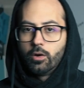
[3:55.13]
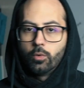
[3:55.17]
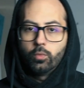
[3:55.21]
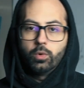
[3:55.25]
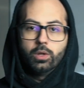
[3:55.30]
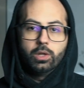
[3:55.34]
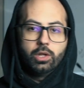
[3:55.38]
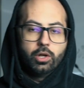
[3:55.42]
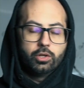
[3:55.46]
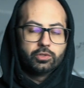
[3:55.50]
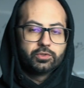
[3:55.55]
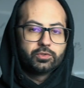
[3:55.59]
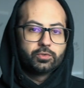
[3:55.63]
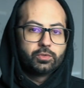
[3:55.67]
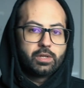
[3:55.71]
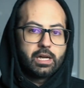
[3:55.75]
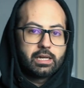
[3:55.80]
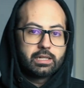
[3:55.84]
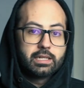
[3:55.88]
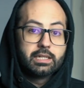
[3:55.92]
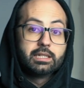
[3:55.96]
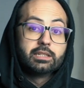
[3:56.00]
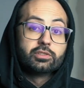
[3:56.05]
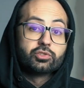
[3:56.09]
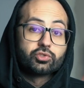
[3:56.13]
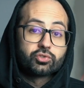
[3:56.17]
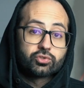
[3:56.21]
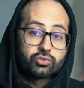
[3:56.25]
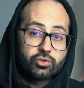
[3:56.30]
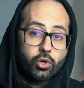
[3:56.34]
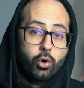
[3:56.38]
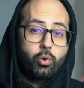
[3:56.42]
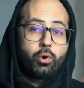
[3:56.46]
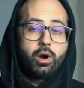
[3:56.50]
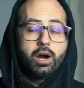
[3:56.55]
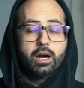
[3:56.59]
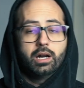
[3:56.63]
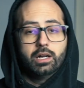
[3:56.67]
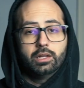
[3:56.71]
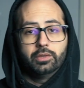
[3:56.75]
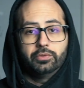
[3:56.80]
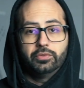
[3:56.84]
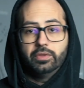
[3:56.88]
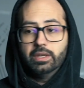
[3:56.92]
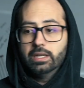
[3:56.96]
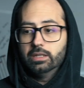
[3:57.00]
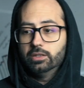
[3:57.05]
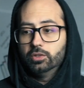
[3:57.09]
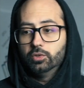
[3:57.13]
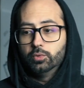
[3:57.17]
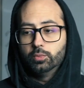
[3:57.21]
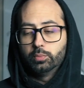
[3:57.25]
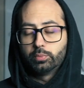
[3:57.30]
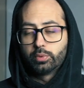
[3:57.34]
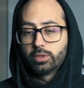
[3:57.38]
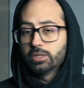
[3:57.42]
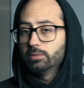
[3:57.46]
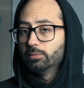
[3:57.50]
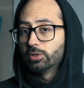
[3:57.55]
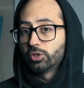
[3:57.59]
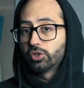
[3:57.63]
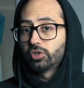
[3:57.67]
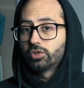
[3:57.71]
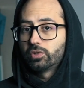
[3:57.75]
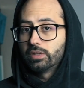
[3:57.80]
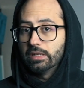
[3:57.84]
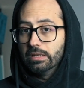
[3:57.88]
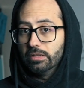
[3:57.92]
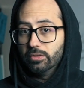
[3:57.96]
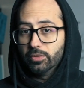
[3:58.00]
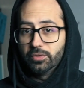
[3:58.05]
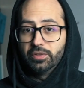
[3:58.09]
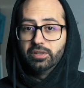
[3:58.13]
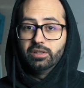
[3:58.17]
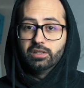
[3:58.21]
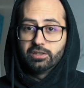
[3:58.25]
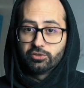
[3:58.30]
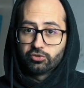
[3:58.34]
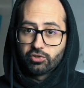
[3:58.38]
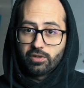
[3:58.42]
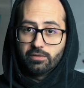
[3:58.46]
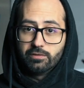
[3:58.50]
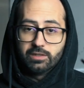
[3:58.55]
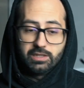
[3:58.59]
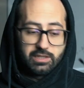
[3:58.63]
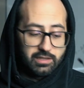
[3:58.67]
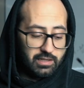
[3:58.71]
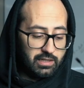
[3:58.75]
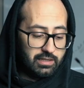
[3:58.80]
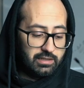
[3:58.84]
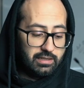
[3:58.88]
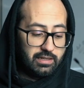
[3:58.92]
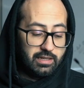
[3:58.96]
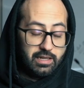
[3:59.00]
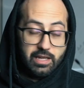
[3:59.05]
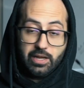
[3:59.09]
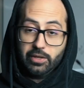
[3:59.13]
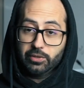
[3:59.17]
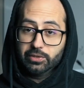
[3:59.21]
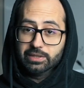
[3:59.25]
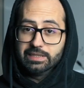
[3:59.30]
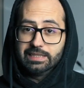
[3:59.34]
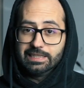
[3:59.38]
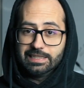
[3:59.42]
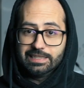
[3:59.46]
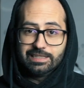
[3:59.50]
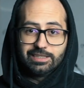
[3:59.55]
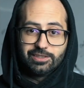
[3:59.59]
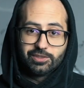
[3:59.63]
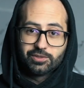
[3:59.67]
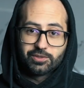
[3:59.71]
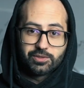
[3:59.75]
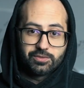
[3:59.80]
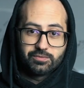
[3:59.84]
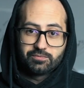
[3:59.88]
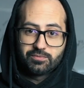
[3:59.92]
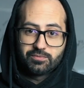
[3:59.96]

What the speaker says: while also not getting so hot that you pretty much kill the longevity that LEDs